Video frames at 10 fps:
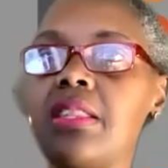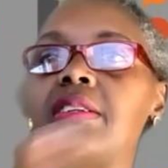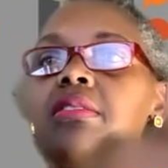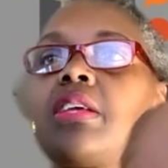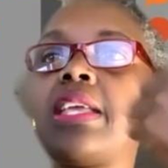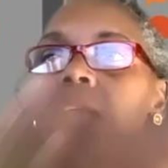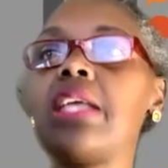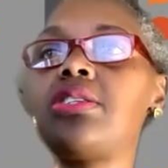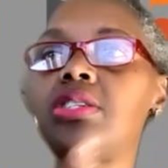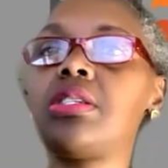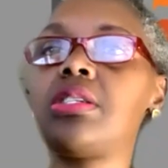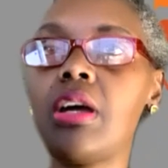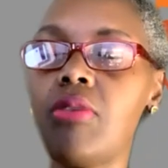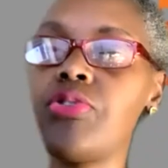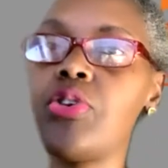that engages
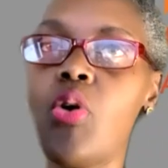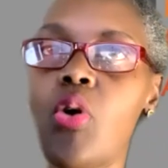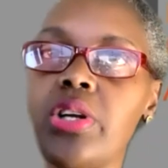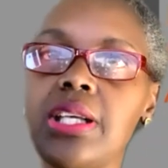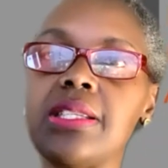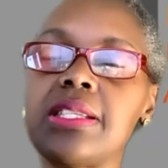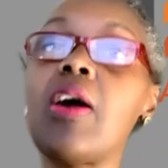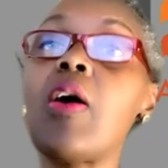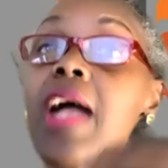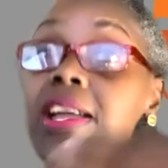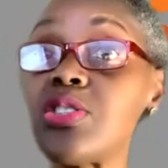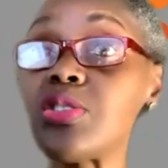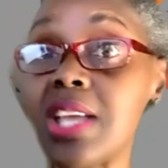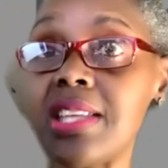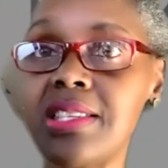your audience,
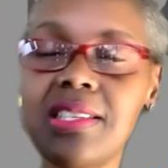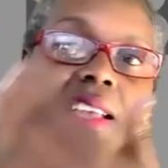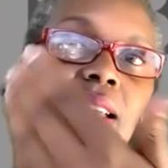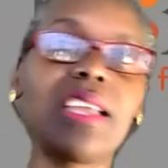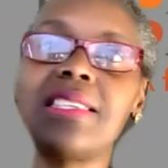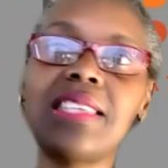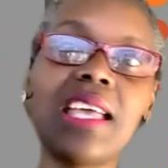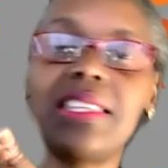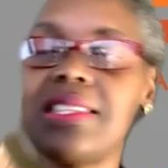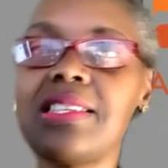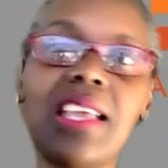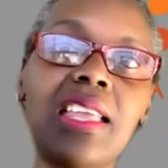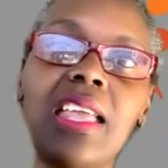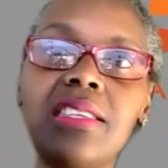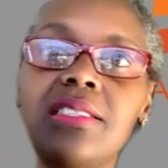educates, excites,
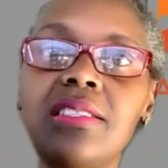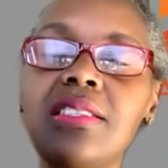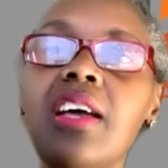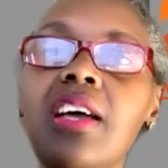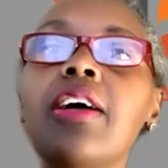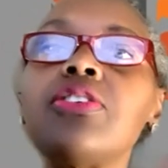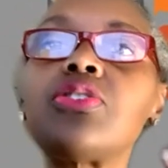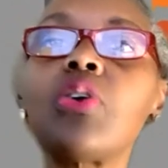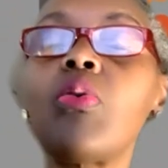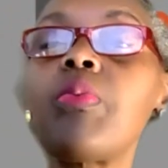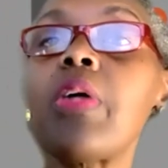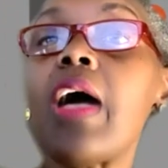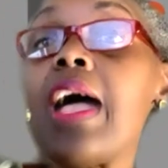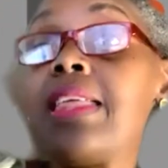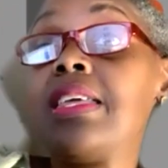engages. So
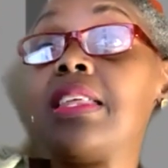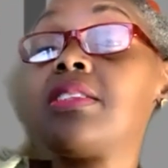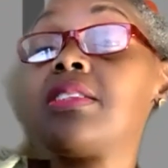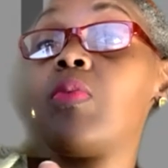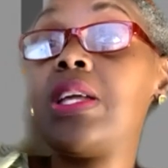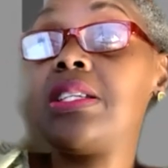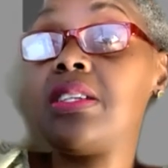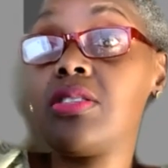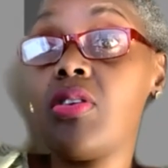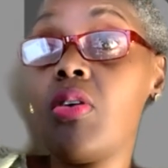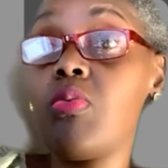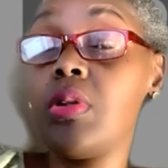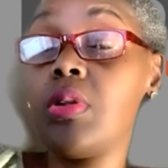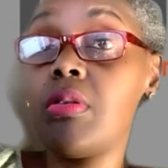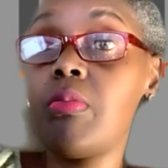I think that's the way TikTok
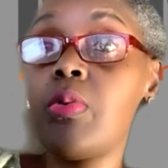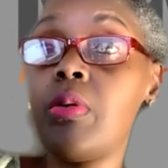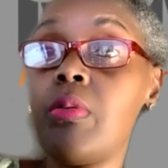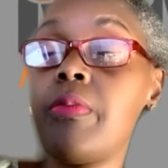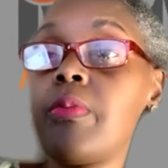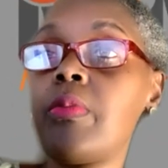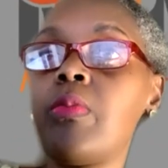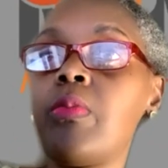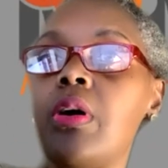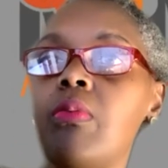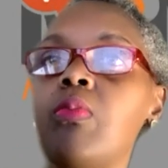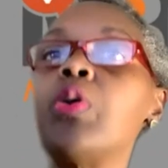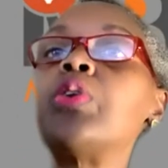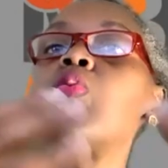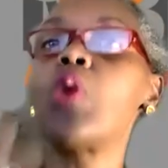
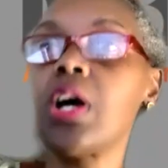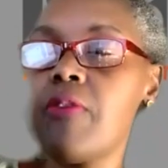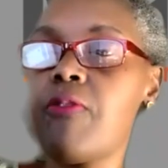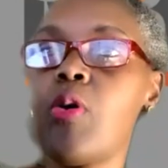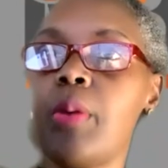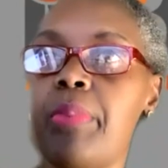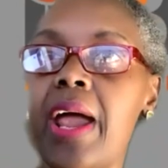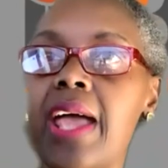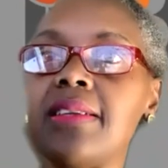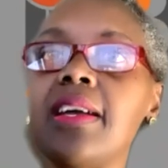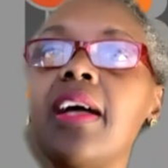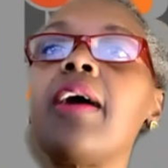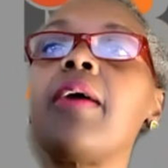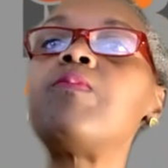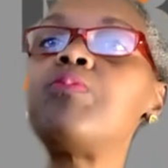would work for a brand.
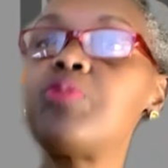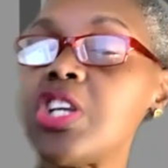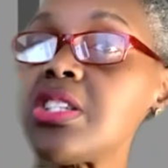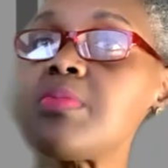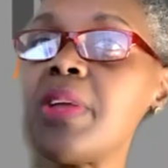Just